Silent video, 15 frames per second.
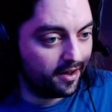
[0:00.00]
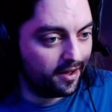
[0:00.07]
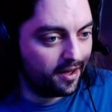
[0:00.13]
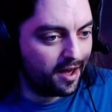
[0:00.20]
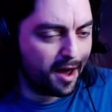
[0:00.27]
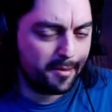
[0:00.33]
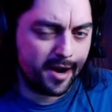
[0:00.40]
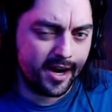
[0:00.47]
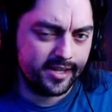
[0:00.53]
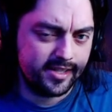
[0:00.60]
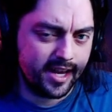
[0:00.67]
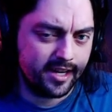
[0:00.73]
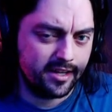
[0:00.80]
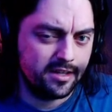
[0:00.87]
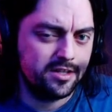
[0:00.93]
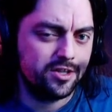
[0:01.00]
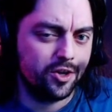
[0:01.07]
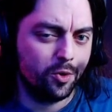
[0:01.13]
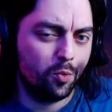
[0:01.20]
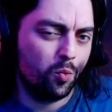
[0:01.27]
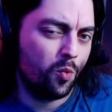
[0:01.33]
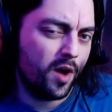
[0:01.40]
I'm not exactly sure
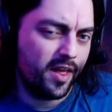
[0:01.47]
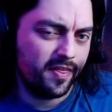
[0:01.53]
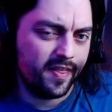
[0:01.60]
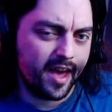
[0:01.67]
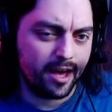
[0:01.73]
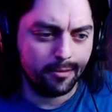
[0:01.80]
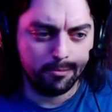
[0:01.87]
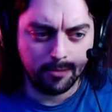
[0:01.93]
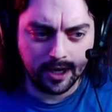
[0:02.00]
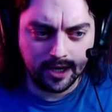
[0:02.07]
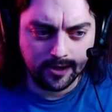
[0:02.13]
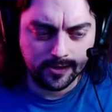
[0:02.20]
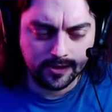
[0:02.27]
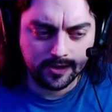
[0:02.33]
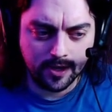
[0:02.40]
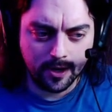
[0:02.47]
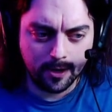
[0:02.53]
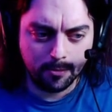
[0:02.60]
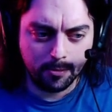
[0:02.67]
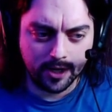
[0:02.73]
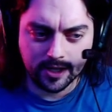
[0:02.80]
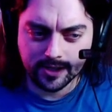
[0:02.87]
what that means,
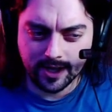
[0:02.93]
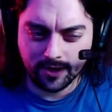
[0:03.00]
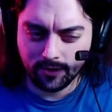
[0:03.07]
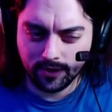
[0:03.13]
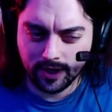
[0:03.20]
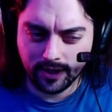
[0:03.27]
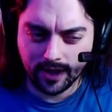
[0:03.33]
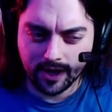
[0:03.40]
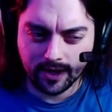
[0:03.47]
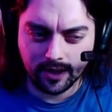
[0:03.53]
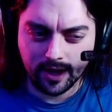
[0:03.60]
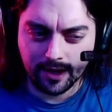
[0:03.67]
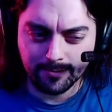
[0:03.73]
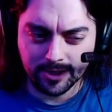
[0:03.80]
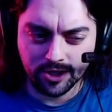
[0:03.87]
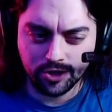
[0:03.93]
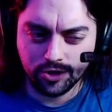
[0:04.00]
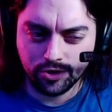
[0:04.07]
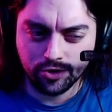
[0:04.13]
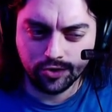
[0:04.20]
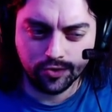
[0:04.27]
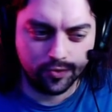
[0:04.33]
because I don't think that claim is
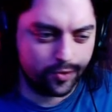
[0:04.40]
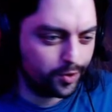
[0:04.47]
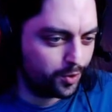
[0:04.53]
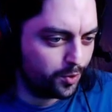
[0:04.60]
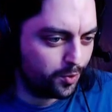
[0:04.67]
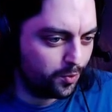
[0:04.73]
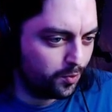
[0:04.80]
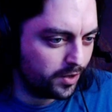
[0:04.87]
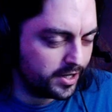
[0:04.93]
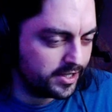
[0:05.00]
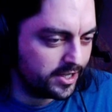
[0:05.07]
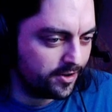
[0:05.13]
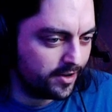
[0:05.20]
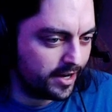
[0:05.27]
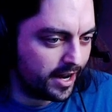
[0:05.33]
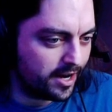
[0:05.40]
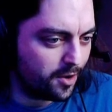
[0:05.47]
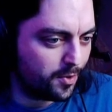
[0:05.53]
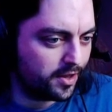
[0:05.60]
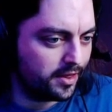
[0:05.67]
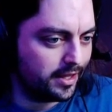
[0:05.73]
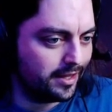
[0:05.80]
true, considering I know
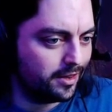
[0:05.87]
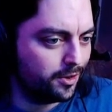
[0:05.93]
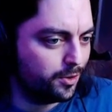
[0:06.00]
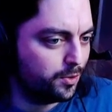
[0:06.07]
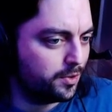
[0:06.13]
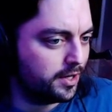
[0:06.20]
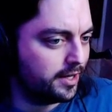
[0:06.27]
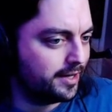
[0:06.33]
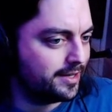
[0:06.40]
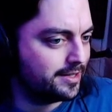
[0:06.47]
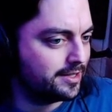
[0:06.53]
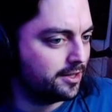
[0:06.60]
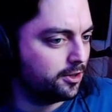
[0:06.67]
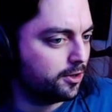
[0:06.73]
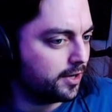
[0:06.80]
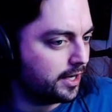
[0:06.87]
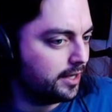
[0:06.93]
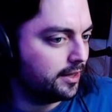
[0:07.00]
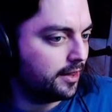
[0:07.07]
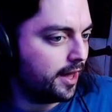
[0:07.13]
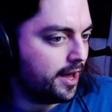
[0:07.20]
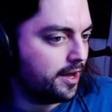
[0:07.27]
what the loot is
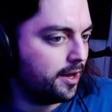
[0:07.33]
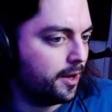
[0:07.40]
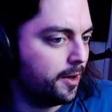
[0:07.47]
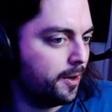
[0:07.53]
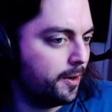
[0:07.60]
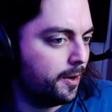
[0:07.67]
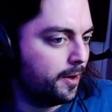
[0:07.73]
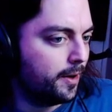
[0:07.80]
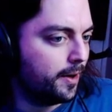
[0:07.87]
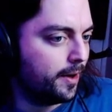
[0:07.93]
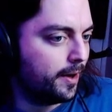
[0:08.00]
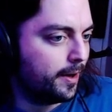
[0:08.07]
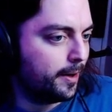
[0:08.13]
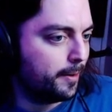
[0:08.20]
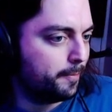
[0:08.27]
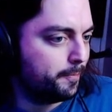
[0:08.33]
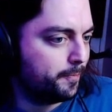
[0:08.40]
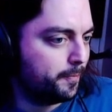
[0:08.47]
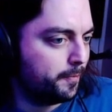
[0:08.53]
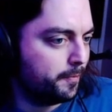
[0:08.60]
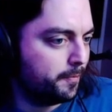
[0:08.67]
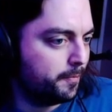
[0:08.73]
looking like.
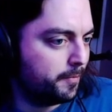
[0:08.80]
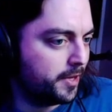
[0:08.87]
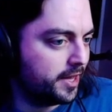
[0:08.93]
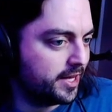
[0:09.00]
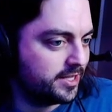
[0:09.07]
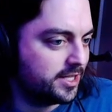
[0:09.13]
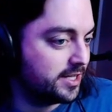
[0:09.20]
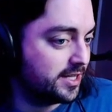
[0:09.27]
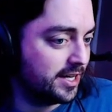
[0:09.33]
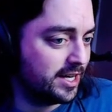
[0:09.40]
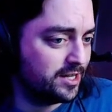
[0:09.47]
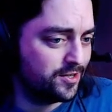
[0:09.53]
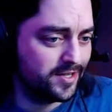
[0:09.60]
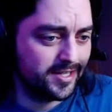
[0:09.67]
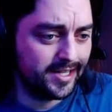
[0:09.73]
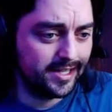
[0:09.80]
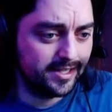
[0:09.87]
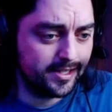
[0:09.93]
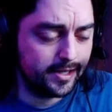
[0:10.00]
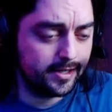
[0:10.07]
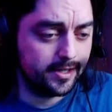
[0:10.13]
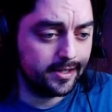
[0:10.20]
But that's just an interesting
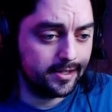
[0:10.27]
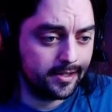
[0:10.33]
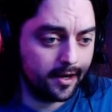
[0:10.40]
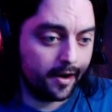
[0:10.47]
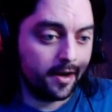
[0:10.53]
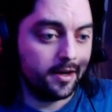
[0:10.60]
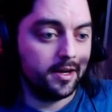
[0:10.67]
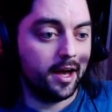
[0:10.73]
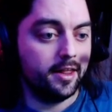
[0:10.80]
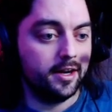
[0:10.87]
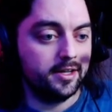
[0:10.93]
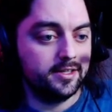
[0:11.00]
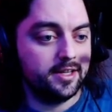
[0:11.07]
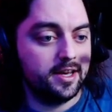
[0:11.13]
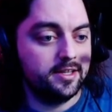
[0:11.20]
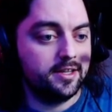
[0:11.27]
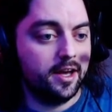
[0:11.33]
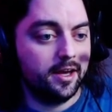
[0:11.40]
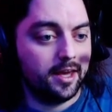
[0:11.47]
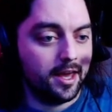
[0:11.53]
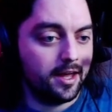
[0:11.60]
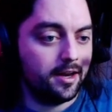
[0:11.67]
sentence. And then it says,
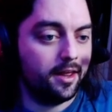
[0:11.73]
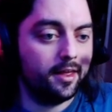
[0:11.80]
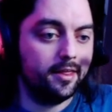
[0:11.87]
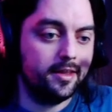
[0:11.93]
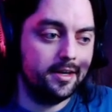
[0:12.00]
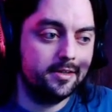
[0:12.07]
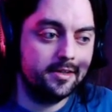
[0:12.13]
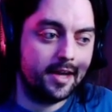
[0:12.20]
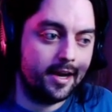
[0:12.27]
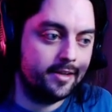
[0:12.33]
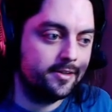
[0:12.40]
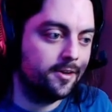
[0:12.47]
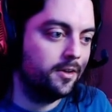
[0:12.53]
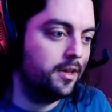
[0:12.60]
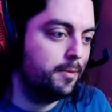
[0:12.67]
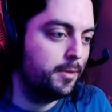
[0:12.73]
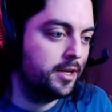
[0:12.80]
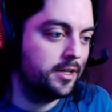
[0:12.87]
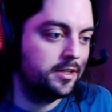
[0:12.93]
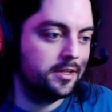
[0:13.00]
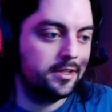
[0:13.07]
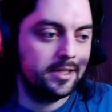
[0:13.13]
again, these sites are
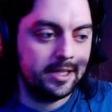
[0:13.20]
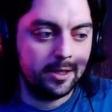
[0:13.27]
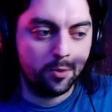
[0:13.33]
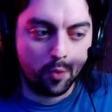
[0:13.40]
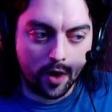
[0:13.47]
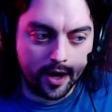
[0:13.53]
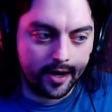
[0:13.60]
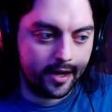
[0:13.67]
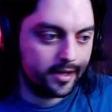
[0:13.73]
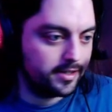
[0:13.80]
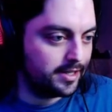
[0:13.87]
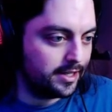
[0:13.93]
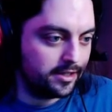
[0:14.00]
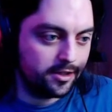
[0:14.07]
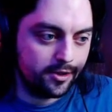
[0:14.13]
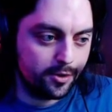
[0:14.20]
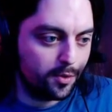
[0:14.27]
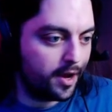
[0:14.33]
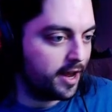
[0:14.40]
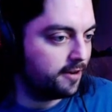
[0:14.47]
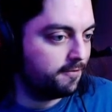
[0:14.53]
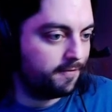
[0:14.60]
limited to T1, T2,
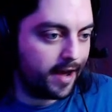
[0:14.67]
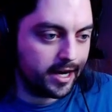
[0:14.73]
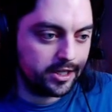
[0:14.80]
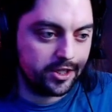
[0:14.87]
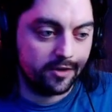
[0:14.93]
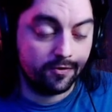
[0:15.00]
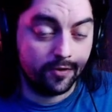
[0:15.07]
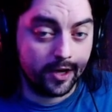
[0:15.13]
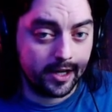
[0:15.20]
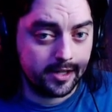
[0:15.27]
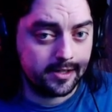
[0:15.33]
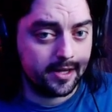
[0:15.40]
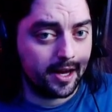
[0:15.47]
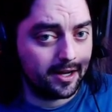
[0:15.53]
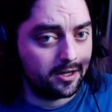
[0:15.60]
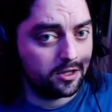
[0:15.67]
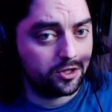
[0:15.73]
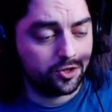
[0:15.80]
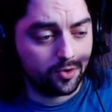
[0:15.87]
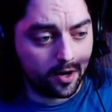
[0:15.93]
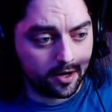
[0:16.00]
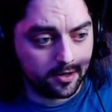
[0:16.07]
and faction frigates and
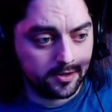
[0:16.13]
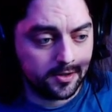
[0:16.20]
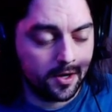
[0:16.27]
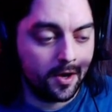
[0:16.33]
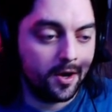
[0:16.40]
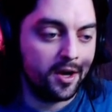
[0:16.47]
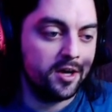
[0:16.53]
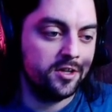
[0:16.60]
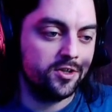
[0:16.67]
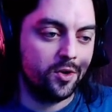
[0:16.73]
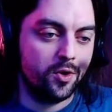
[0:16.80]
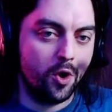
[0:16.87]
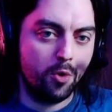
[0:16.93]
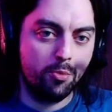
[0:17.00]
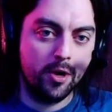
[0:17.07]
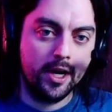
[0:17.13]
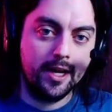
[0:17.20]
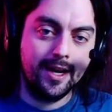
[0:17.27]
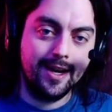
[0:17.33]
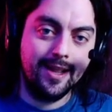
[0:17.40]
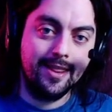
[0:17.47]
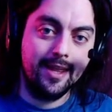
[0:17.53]
destroyers. So no bringing
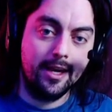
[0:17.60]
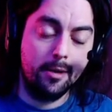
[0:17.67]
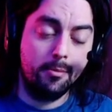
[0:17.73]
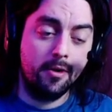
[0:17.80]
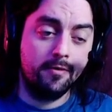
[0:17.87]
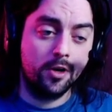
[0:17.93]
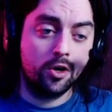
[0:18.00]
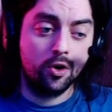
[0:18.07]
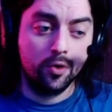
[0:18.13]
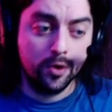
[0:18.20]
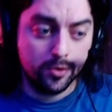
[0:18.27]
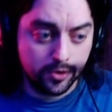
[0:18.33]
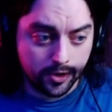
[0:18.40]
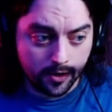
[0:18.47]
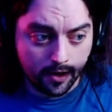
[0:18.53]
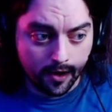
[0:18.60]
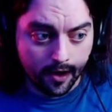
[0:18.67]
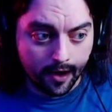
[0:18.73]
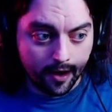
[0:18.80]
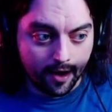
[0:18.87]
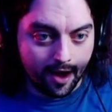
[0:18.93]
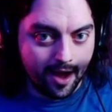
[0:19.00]
anything above a cruiser,
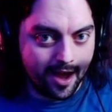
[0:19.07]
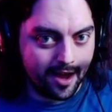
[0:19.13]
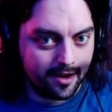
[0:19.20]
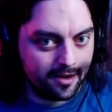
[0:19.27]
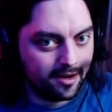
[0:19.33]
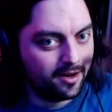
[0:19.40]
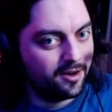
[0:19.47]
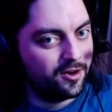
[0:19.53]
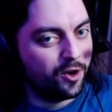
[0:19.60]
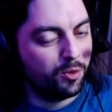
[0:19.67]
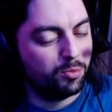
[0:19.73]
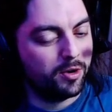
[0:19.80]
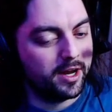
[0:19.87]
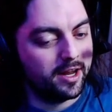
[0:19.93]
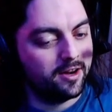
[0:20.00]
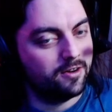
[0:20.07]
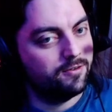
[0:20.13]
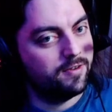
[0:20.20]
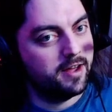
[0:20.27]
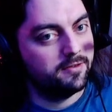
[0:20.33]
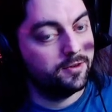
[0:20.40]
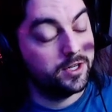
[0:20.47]
and no bringing your
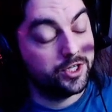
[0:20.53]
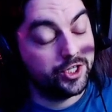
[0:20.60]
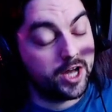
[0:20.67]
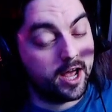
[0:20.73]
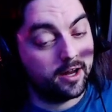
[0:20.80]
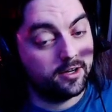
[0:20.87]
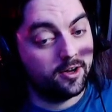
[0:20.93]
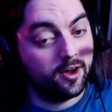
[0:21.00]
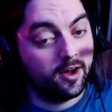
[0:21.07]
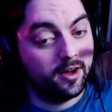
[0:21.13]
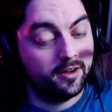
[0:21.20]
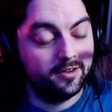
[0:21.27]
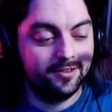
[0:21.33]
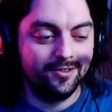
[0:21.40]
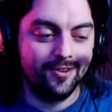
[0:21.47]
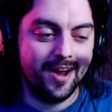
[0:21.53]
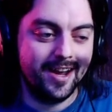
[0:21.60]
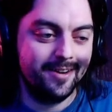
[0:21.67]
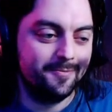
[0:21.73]
favorite jackdaw, right?